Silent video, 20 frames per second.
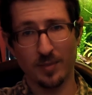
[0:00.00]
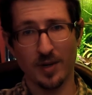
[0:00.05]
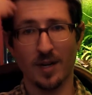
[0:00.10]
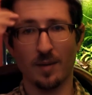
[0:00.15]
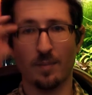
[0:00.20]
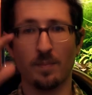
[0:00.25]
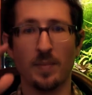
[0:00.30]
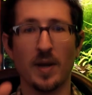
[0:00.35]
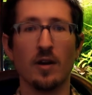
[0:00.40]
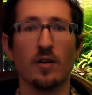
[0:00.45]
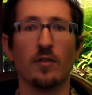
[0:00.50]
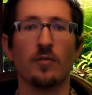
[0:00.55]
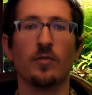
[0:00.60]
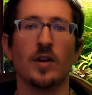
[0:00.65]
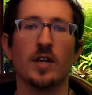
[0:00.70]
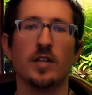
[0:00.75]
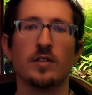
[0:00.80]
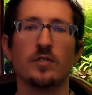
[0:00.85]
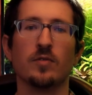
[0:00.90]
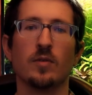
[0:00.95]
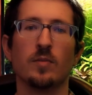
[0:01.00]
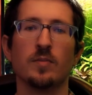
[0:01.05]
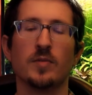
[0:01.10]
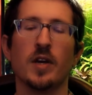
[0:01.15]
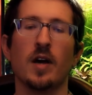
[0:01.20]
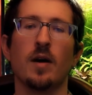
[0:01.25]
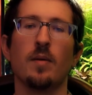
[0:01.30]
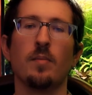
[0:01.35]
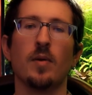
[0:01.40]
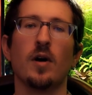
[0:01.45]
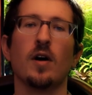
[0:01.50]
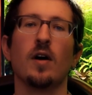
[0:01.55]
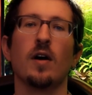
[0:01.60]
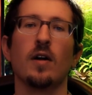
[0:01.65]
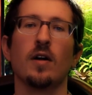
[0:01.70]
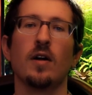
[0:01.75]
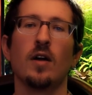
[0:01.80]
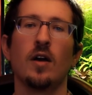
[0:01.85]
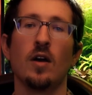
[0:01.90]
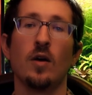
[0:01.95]
I'm gonna paraphrase from Tom
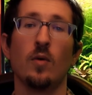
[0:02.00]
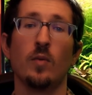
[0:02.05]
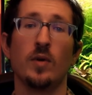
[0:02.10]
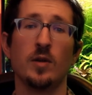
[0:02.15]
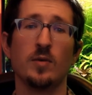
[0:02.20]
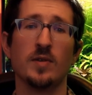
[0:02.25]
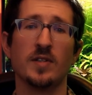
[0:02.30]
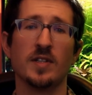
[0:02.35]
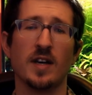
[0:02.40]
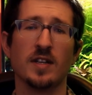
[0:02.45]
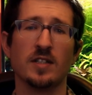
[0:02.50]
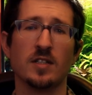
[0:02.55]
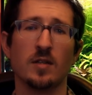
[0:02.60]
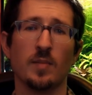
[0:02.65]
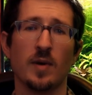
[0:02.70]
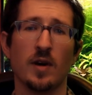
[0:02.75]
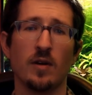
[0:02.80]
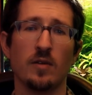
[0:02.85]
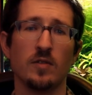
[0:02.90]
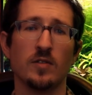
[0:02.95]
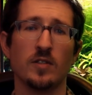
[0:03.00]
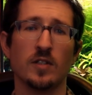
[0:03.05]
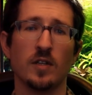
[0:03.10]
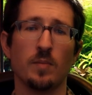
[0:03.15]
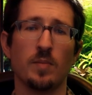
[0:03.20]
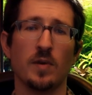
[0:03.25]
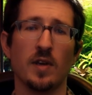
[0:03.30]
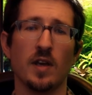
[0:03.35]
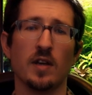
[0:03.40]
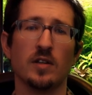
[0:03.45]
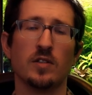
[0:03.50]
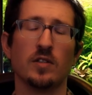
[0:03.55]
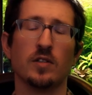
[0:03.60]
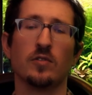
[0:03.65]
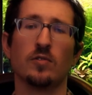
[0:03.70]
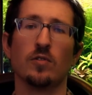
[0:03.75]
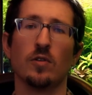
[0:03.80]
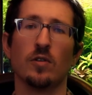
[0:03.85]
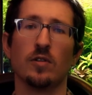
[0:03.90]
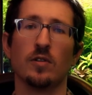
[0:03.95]
Barr. When he was asked about using a pH
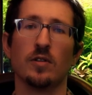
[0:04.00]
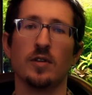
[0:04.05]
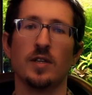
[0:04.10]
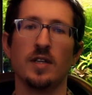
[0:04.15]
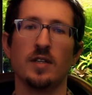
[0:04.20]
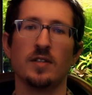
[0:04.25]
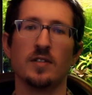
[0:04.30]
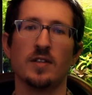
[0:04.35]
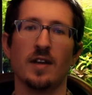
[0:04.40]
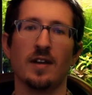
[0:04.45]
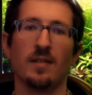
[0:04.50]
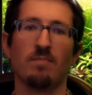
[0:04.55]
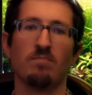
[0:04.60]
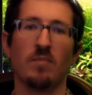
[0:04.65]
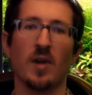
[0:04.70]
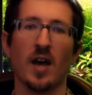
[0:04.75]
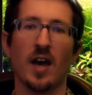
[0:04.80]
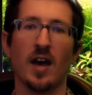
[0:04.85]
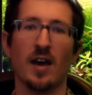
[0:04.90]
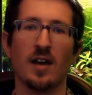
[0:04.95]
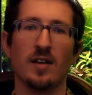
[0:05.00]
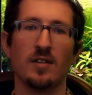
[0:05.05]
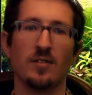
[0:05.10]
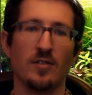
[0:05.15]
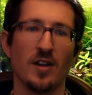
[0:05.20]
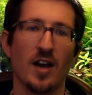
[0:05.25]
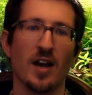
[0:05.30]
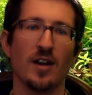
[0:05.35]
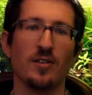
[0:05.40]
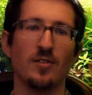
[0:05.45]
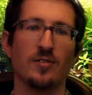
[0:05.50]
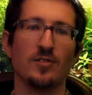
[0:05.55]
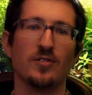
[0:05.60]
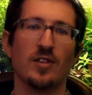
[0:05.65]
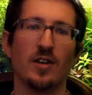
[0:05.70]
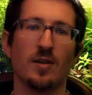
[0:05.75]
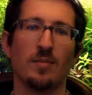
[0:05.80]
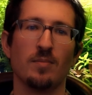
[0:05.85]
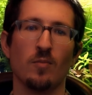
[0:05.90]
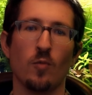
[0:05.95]
controller, he said, "I do not use
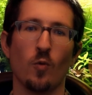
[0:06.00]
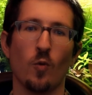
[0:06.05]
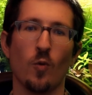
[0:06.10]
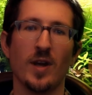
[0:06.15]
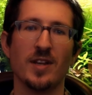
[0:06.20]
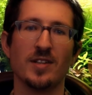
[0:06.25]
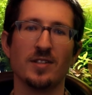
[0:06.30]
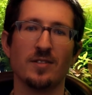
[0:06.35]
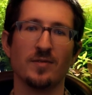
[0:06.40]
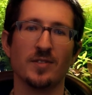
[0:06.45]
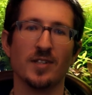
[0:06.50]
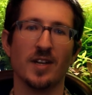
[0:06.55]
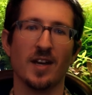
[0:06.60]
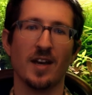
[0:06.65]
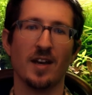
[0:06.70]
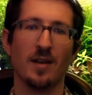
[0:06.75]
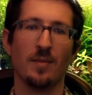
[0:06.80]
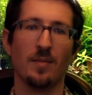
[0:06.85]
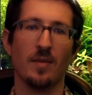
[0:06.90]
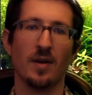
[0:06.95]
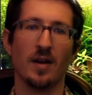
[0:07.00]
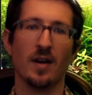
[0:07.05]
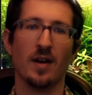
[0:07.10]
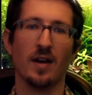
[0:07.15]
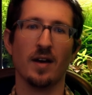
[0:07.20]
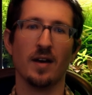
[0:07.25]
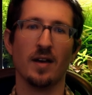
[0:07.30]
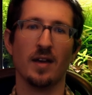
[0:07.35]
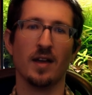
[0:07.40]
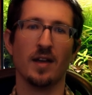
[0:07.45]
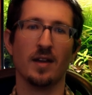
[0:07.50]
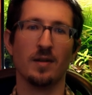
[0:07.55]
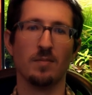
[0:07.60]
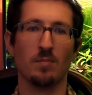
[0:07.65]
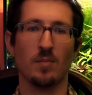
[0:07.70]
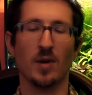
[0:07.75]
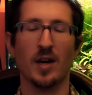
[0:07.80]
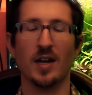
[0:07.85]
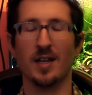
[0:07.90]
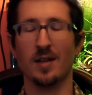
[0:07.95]
them, waste of time uh, and
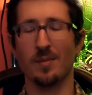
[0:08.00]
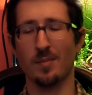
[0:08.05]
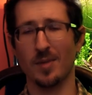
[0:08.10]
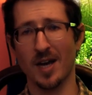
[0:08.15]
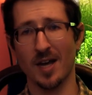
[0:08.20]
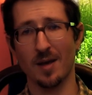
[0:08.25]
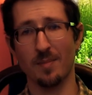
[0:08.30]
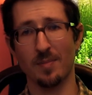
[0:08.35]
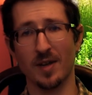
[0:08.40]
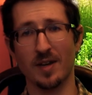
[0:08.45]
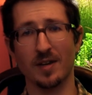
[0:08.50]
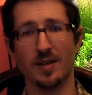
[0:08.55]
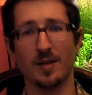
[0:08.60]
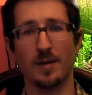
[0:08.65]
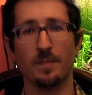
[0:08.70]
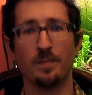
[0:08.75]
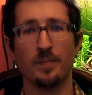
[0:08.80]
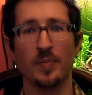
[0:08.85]
money in my opinion."